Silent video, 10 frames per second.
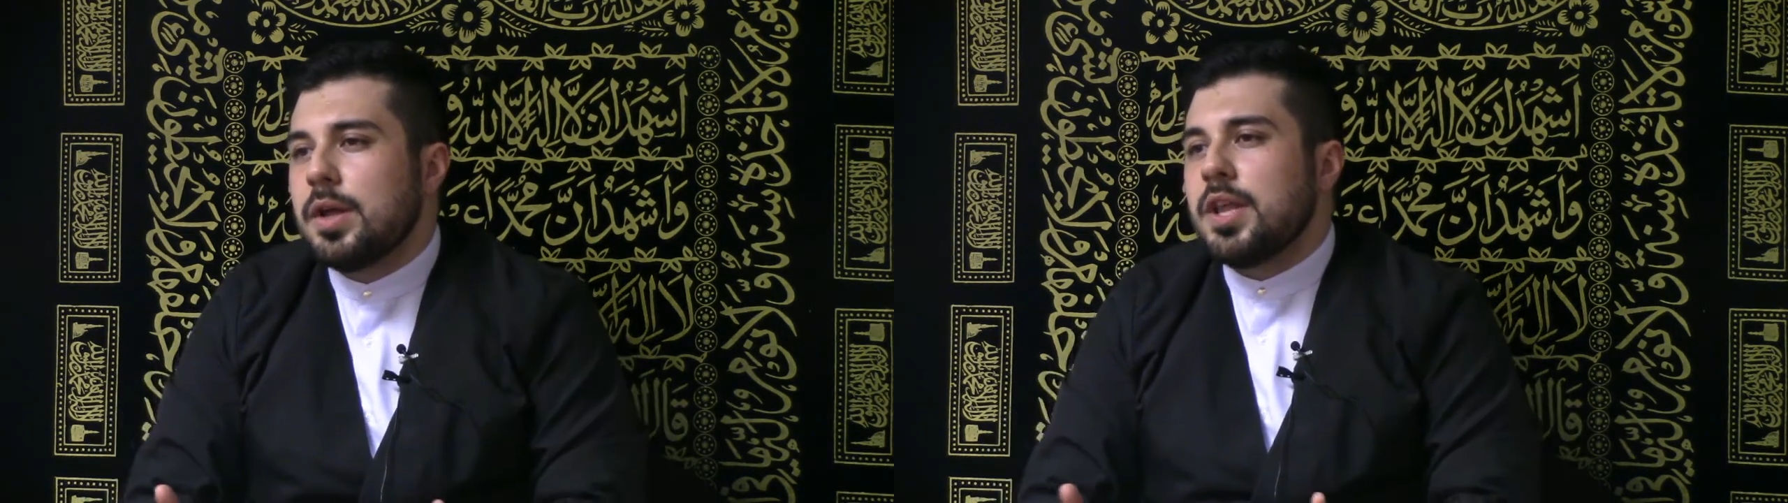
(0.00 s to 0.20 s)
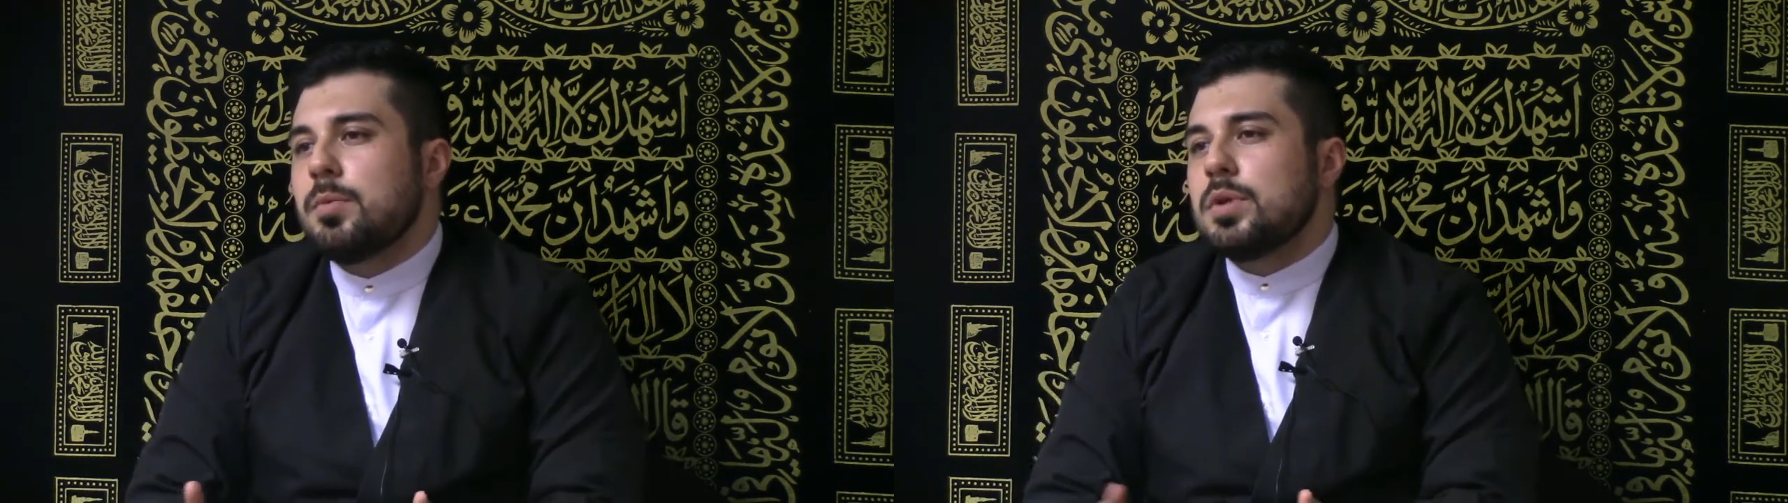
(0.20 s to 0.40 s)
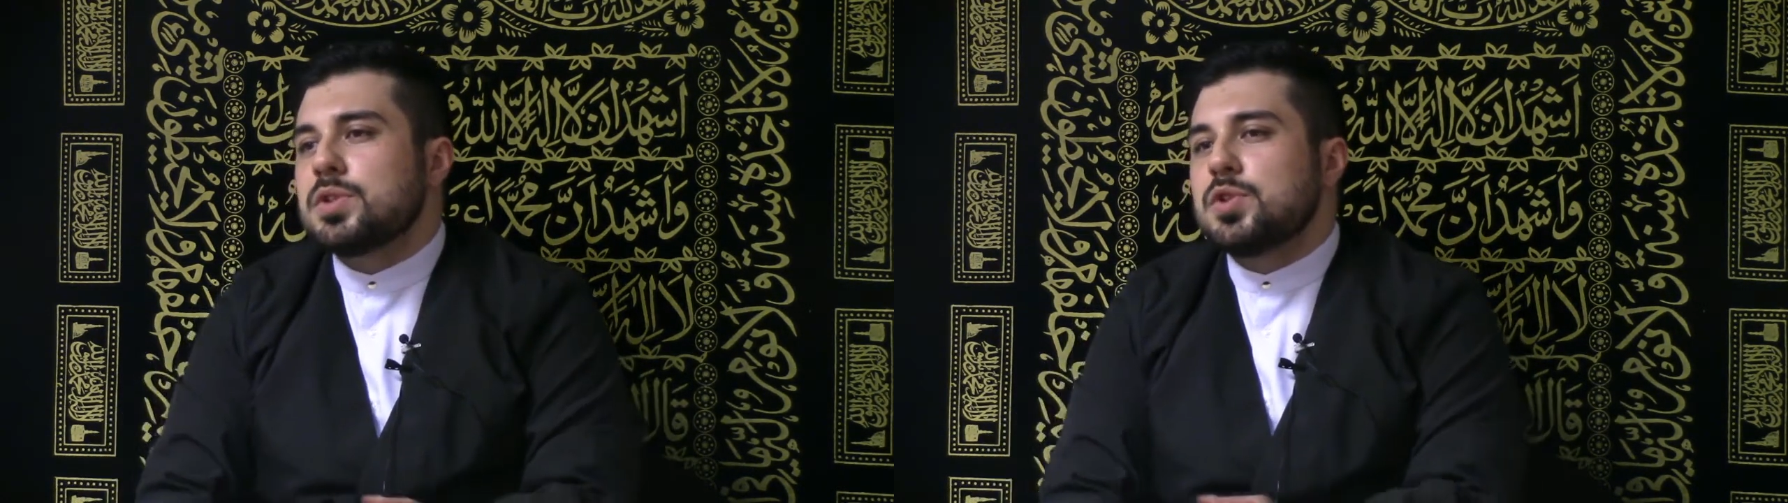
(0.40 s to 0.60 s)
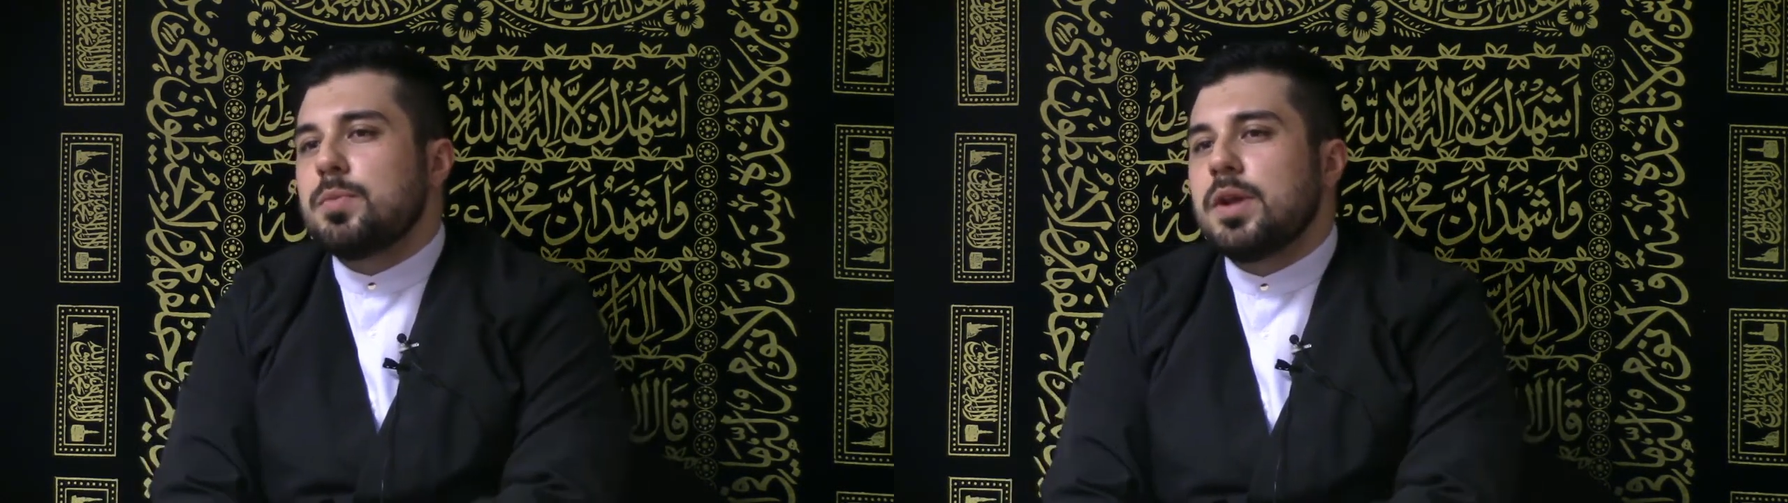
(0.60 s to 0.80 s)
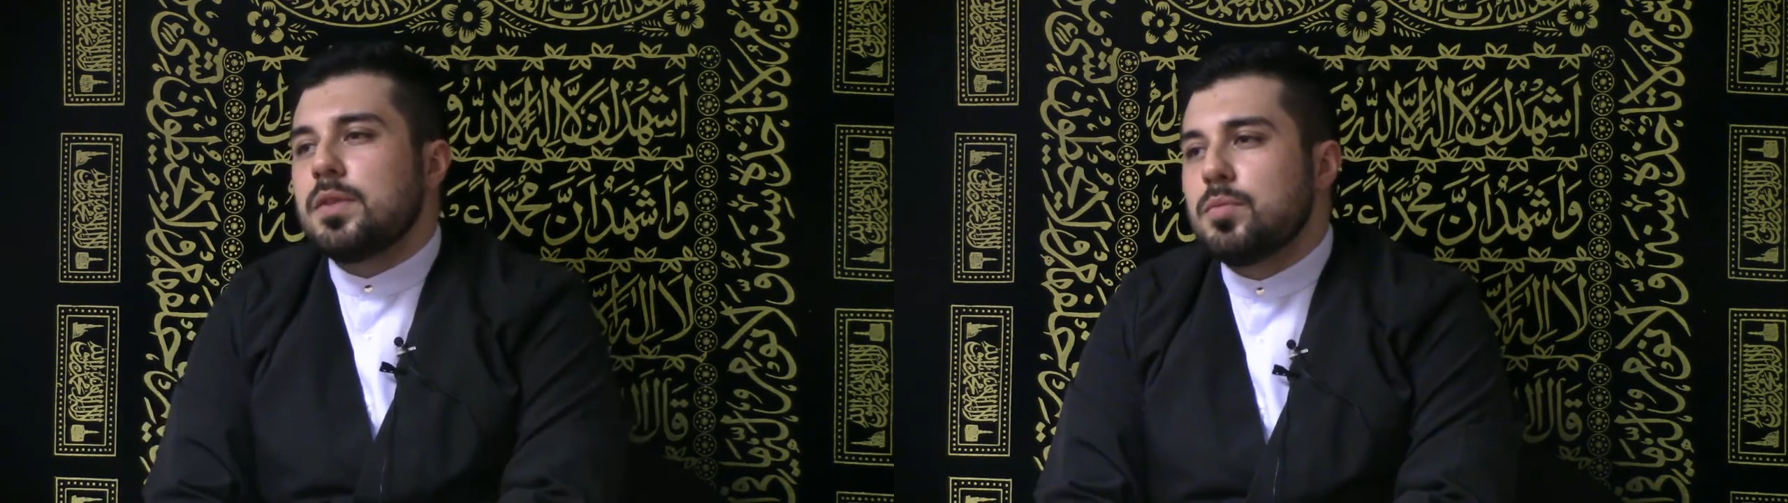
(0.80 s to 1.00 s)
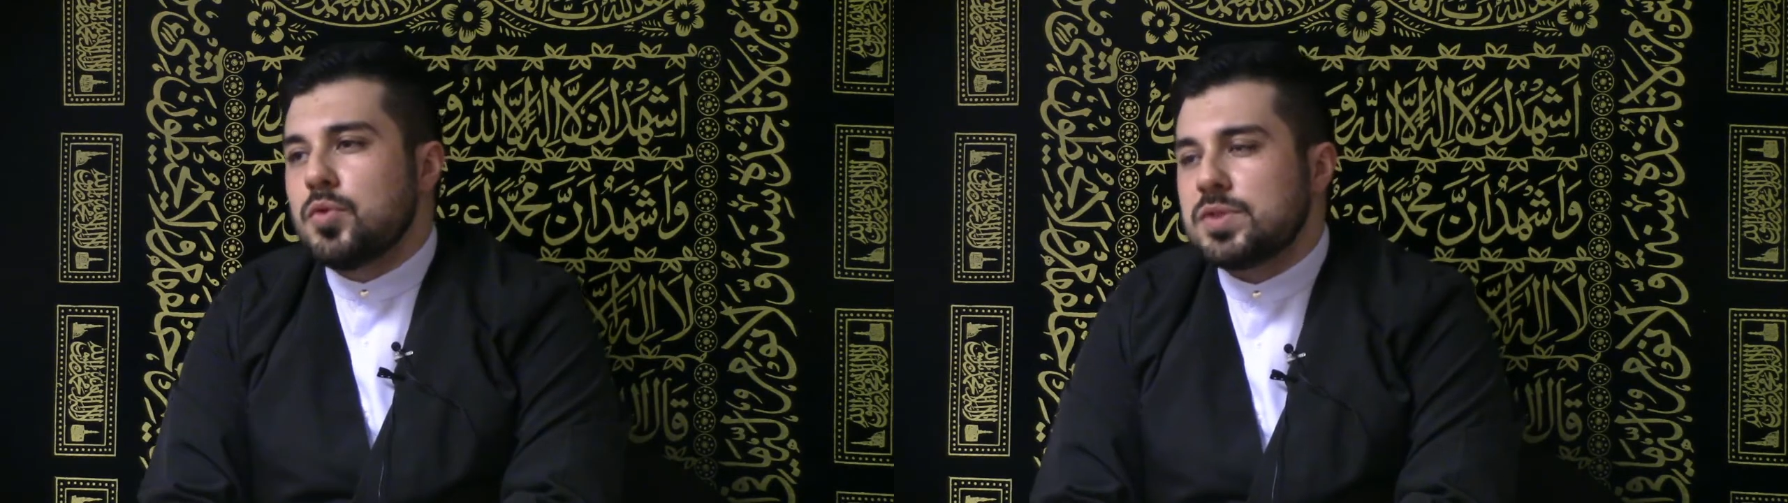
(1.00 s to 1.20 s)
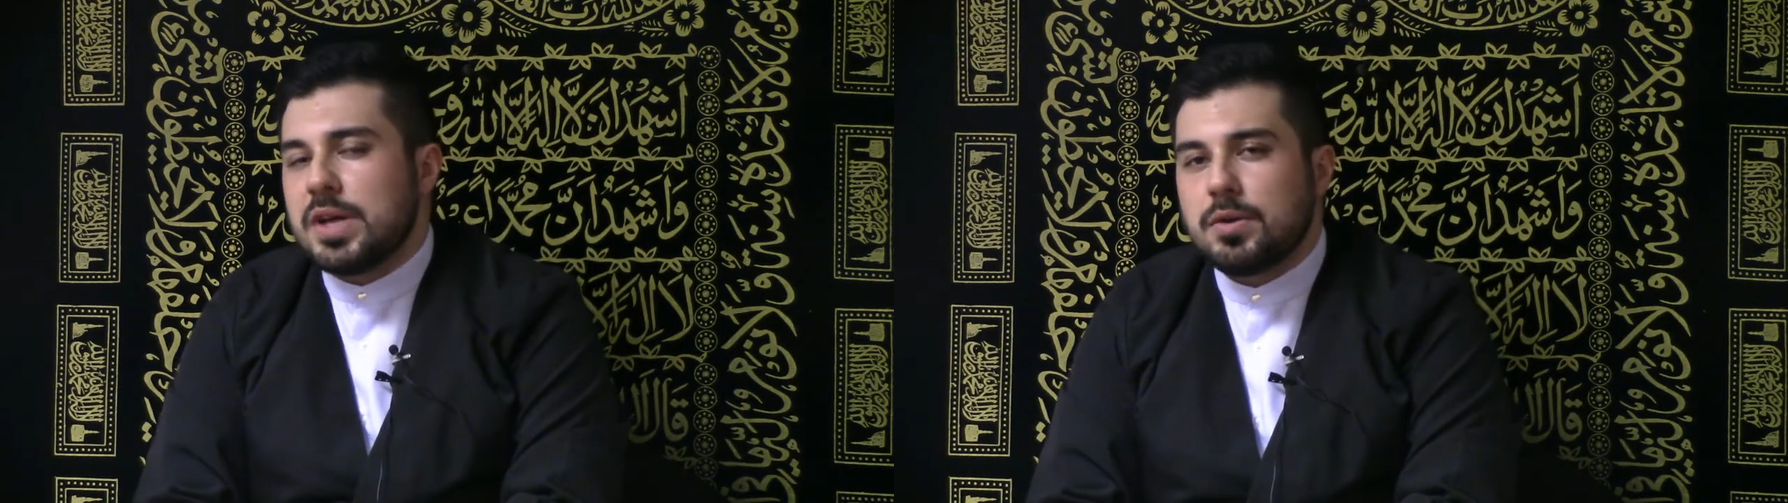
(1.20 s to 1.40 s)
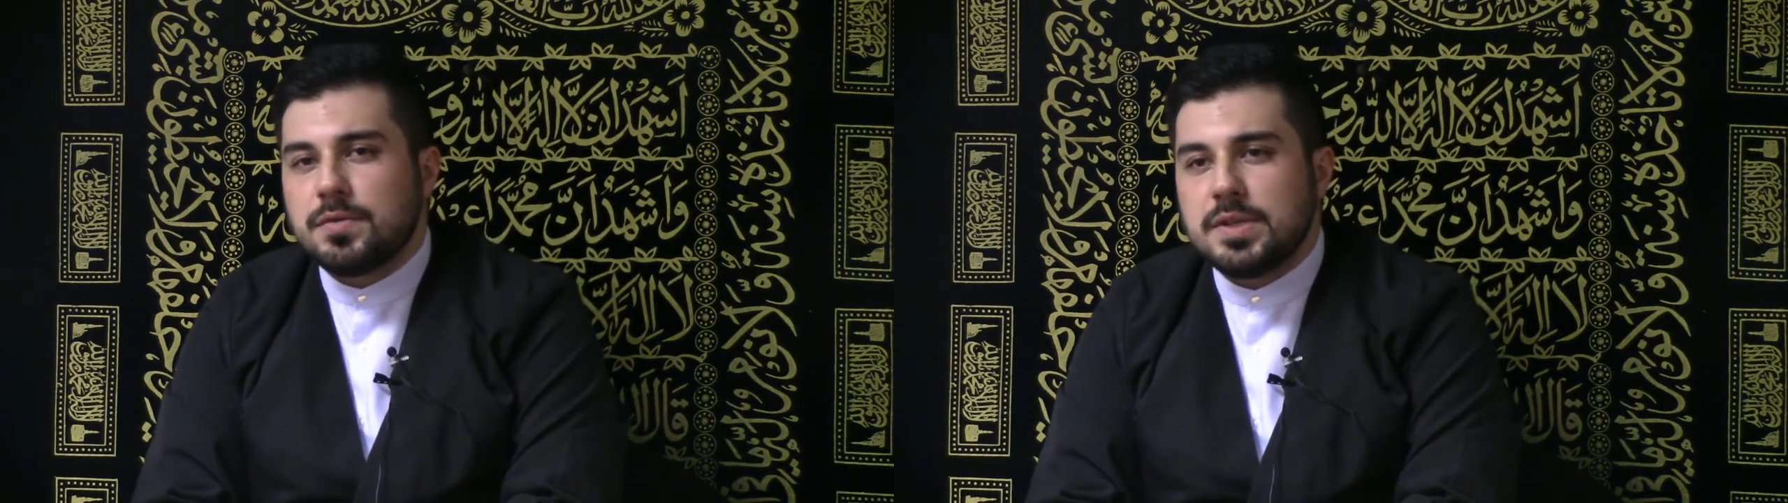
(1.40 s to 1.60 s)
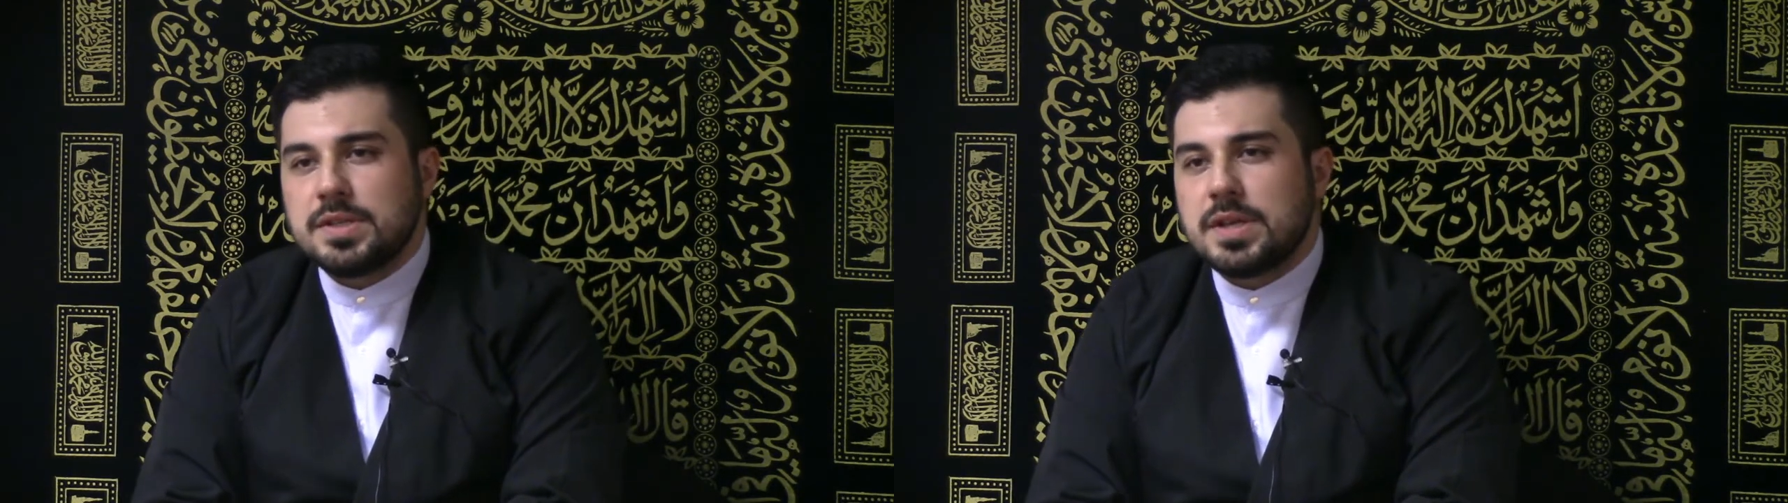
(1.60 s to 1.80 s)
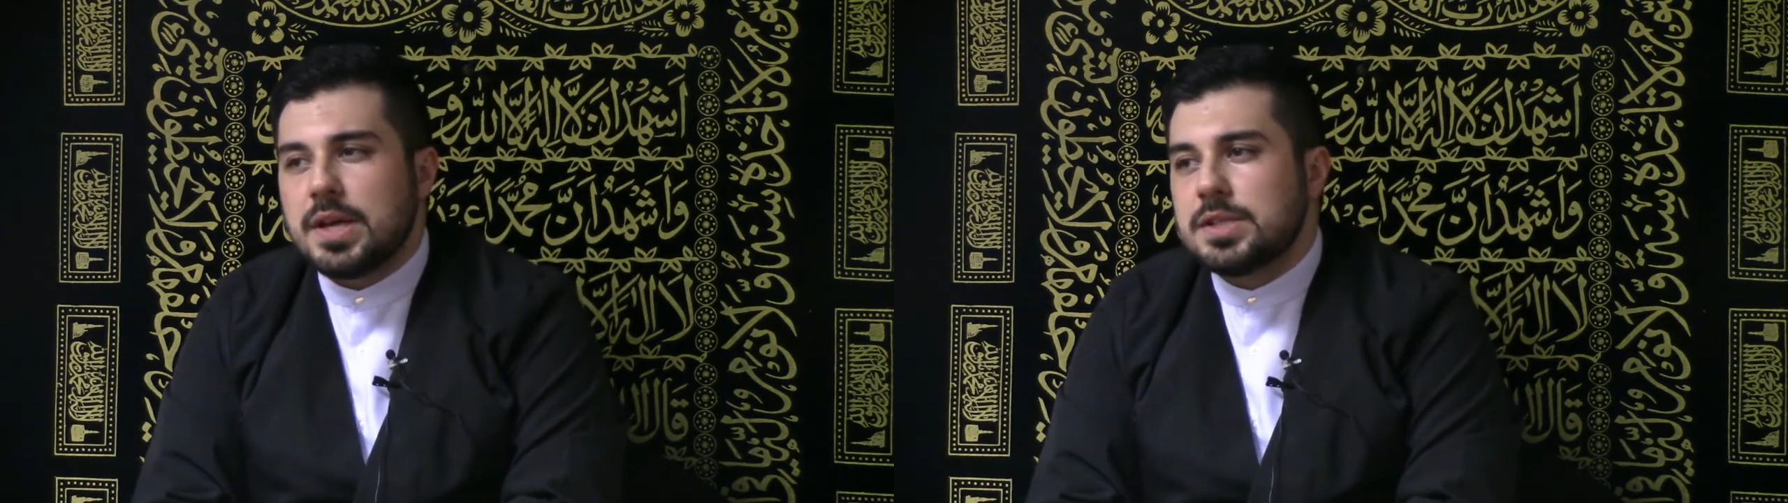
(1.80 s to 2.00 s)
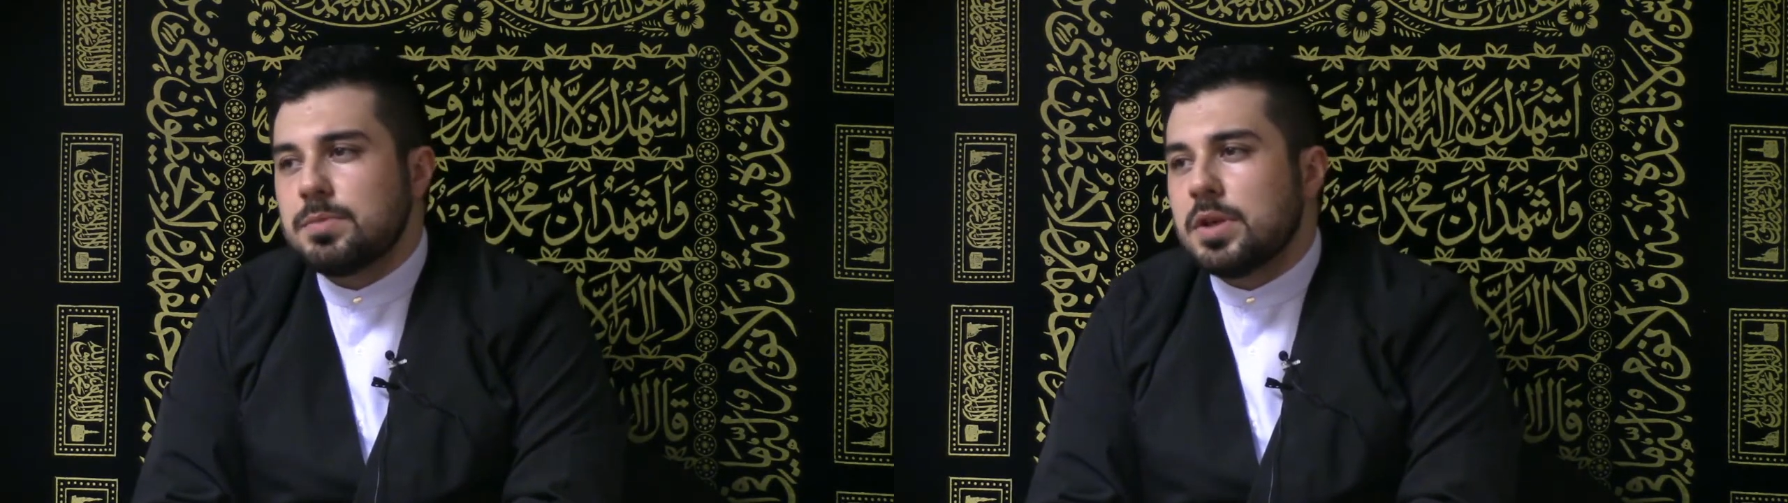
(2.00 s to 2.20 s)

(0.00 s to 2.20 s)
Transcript: enable us to make the most out of these nights.